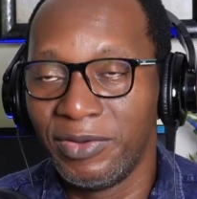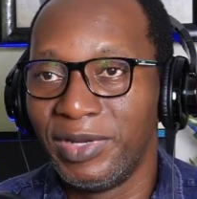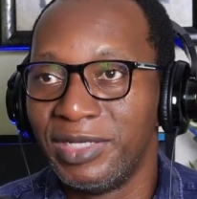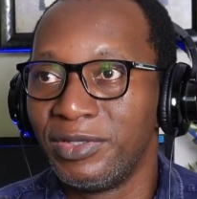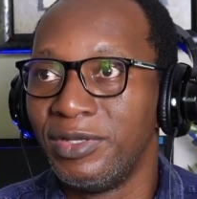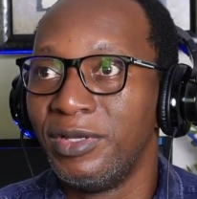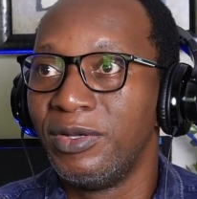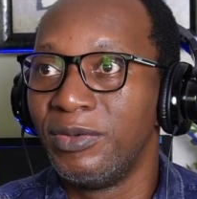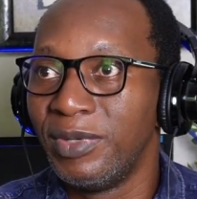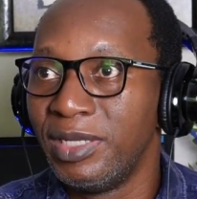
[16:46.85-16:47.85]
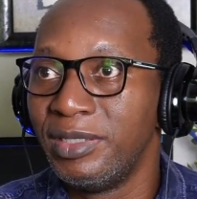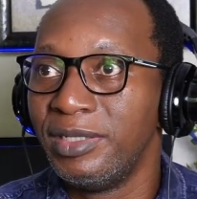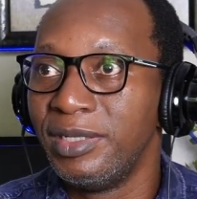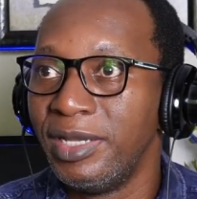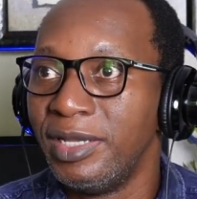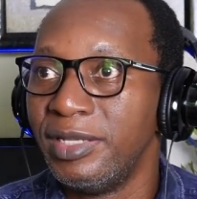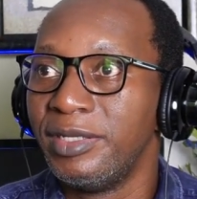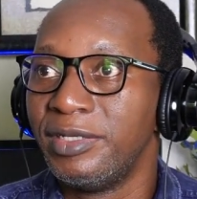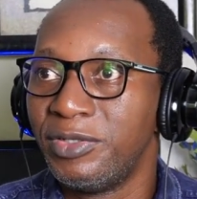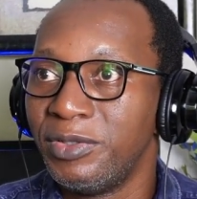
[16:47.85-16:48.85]
Right, so 1
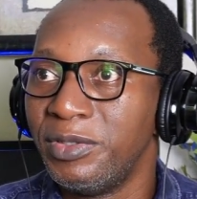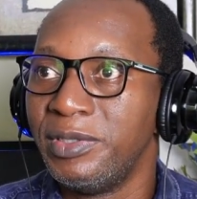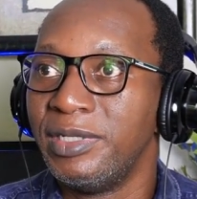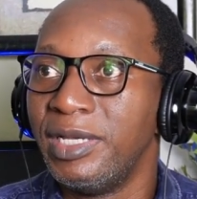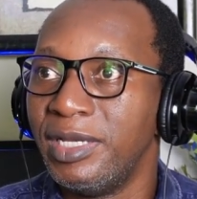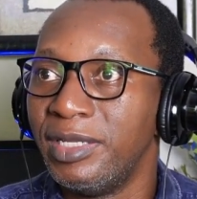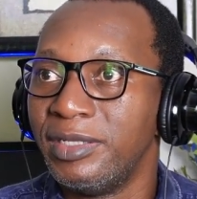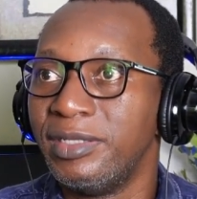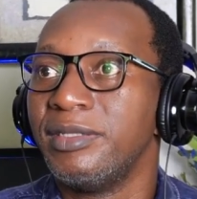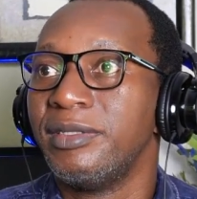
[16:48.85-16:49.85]
and 2 and